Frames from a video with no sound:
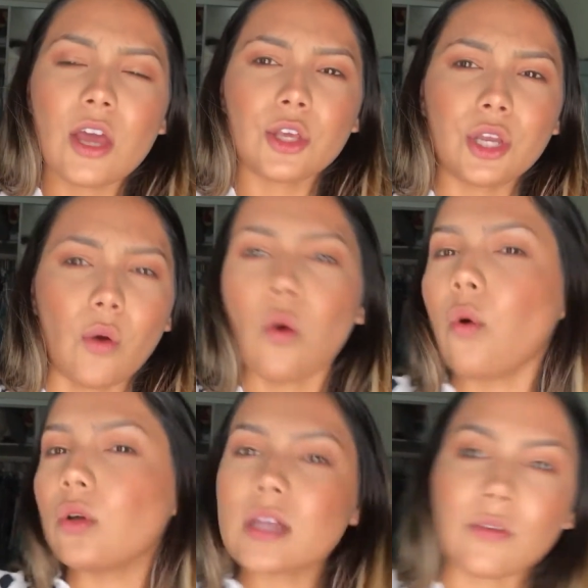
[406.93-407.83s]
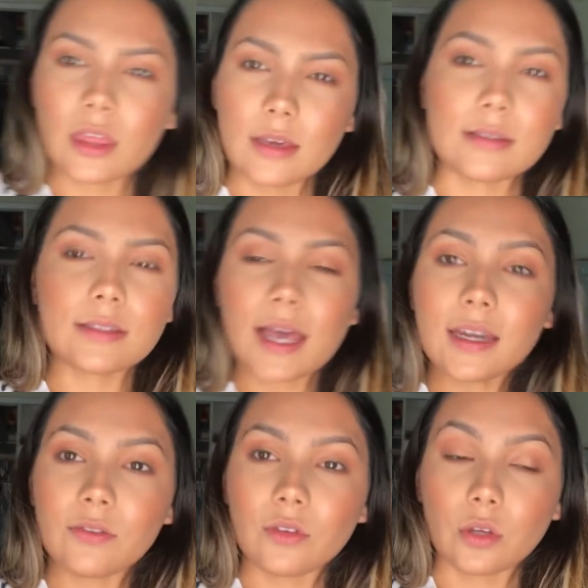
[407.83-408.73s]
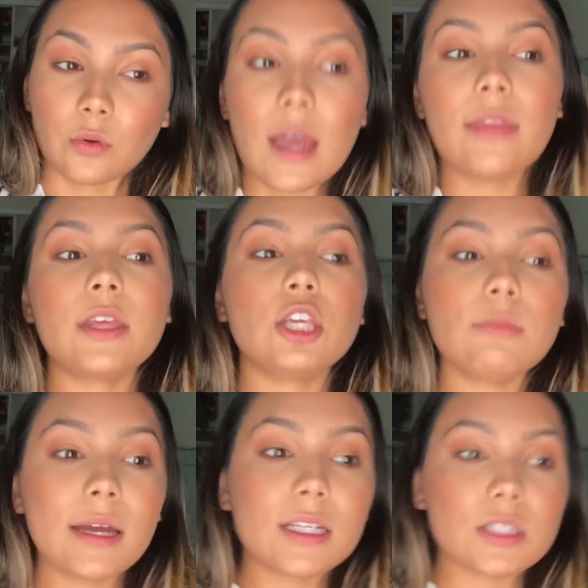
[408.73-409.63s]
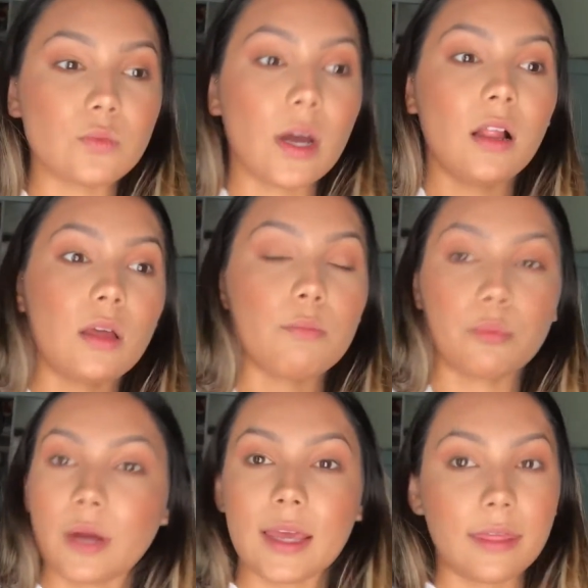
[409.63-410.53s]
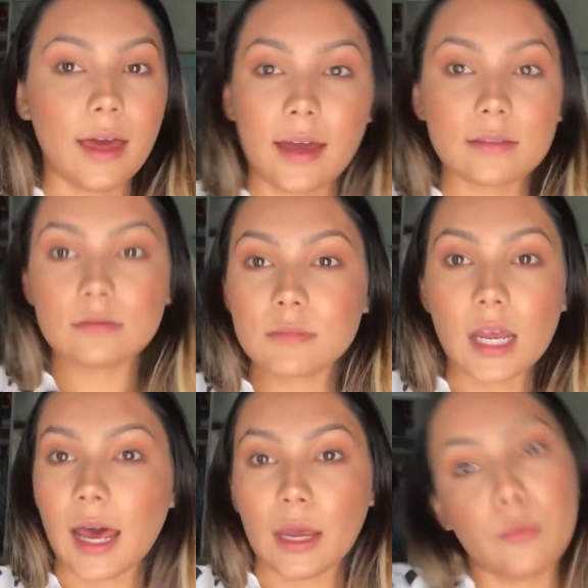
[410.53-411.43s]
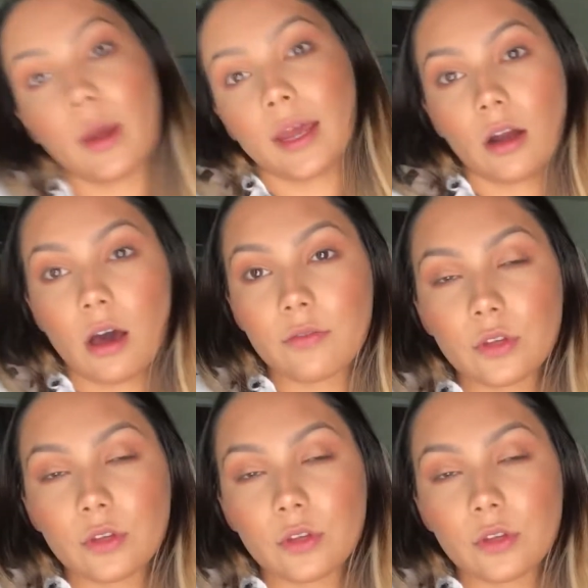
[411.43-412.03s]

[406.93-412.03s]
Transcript: you know, hold everything inside of you, then you might as well break that tie right off.